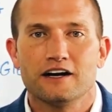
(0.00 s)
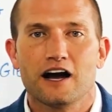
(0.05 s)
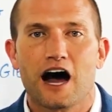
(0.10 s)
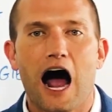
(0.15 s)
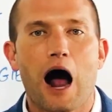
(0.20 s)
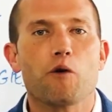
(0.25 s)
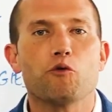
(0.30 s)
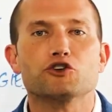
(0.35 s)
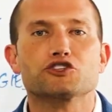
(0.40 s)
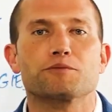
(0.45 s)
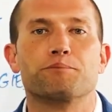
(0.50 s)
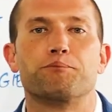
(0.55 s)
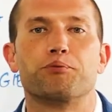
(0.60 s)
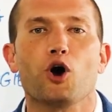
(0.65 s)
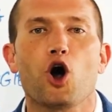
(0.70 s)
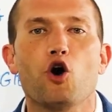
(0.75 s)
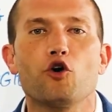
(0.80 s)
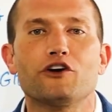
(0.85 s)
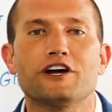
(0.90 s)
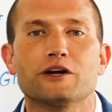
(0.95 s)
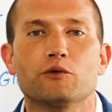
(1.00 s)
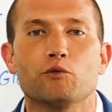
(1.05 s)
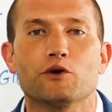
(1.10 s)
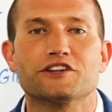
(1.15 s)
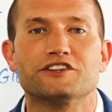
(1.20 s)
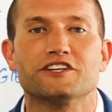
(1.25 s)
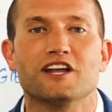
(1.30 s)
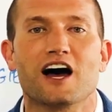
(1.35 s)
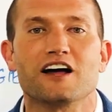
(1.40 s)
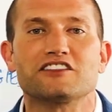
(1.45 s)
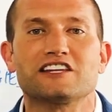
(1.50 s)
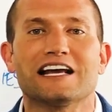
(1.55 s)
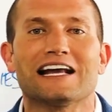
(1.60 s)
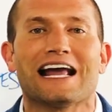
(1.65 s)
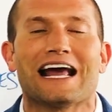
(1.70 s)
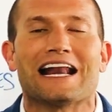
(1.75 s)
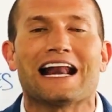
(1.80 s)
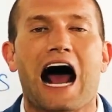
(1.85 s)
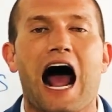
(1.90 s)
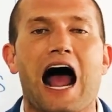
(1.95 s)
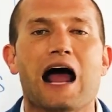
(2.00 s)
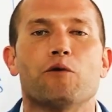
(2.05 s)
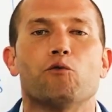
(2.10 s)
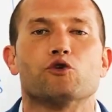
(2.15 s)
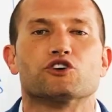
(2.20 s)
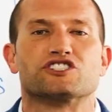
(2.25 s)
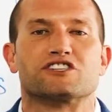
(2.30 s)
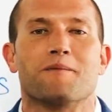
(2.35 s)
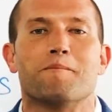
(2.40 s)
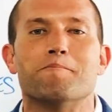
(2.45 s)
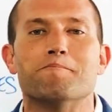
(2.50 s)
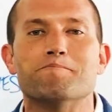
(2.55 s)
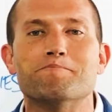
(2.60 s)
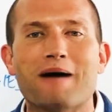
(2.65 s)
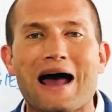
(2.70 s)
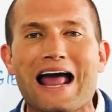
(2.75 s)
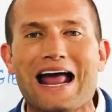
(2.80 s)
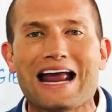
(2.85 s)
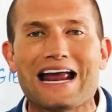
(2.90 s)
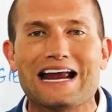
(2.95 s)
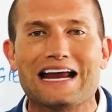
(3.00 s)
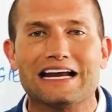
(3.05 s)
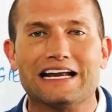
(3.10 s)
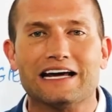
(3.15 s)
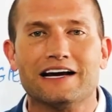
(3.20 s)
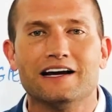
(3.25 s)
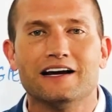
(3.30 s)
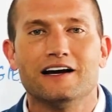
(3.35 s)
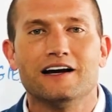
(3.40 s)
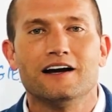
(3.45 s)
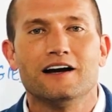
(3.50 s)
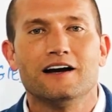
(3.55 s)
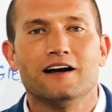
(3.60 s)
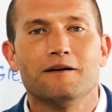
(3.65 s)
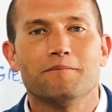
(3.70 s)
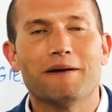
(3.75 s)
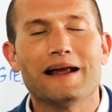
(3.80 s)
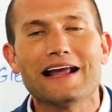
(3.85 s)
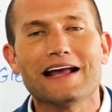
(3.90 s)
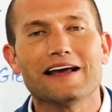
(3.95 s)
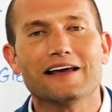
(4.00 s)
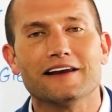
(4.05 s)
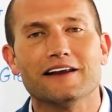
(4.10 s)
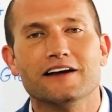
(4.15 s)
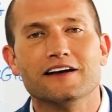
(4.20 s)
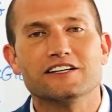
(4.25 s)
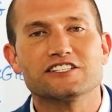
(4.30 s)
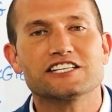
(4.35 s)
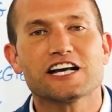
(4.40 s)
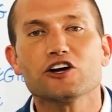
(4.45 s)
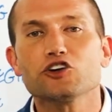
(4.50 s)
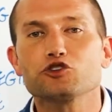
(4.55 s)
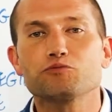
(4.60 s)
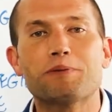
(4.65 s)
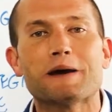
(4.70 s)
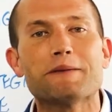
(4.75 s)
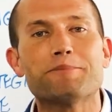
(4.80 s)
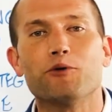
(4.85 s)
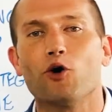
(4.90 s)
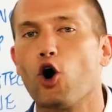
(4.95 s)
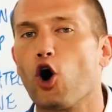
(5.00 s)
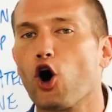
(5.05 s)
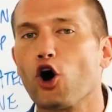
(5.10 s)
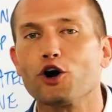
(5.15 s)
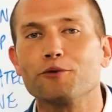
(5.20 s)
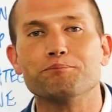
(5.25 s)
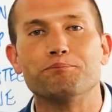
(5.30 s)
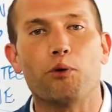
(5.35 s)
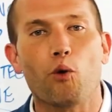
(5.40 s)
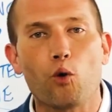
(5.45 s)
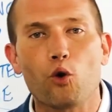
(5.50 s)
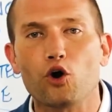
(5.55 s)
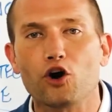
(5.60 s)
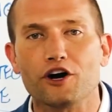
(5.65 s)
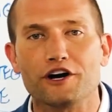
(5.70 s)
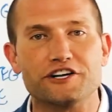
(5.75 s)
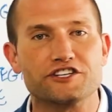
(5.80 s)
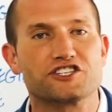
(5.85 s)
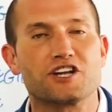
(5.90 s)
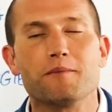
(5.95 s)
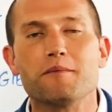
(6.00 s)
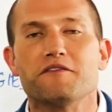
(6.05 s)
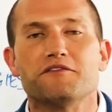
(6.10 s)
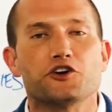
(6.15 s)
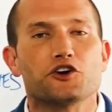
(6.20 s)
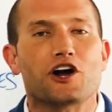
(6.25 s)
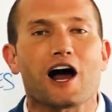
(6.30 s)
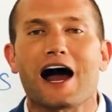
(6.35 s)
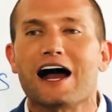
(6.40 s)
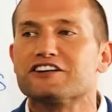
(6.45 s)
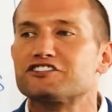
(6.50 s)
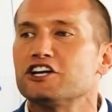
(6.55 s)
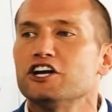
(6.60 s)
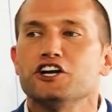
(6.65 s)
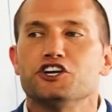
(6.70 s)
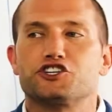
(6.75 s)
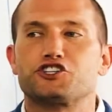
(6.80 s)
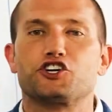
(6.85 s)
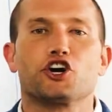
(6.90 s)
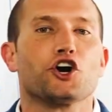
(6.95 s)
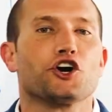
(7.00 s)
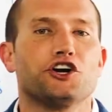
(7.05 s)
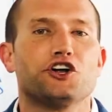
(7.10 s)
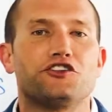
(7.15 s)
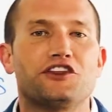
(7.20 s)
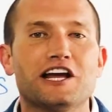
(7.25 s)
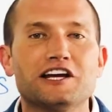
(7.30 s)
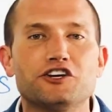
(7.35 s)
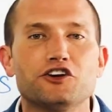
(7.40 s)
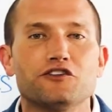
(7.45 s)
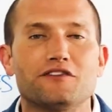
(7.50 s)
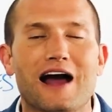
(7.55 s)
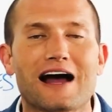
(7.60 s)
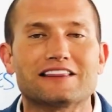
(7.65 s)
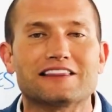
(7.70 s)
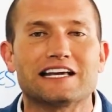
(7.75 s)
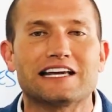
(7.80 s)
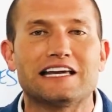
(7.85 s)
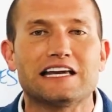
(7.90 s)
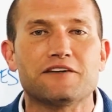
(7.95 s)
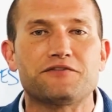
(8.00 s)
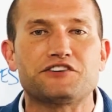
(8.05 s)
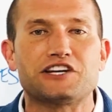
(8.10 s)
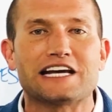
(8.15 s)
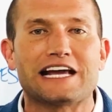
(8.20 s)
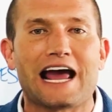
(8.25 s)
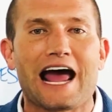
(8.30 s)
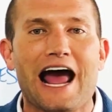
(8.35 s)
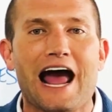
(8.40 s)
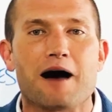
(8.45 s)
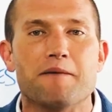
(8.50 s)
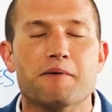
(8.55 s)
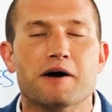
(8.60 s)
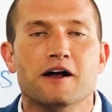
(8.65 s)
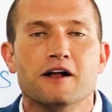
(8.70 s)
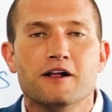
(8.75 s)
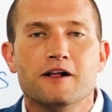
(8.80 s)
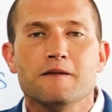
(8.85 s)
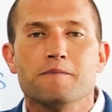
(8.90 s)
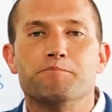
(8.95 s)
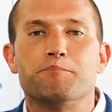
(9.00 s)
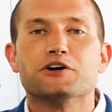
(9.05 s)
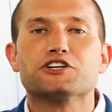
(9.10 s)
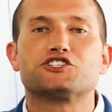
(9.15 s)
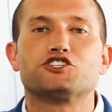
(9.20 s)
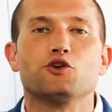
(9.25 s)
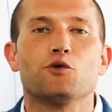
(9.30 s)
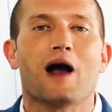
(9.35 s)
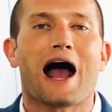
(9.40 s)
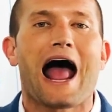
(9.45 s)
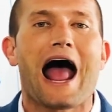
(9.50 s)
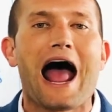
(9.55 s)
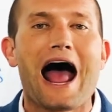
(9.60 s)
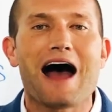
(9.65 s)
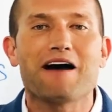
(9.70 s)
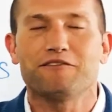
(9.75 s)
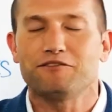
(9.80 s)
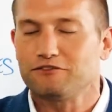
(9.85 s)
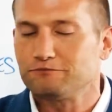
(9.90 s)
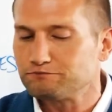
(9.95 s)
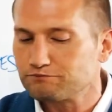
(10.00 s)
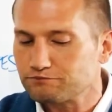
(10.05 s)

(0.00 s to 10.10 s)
I was broken with nothing and I was made. Man, salespeople aren't born. Some of you guys, sure, you think you got the gift to gab, but you have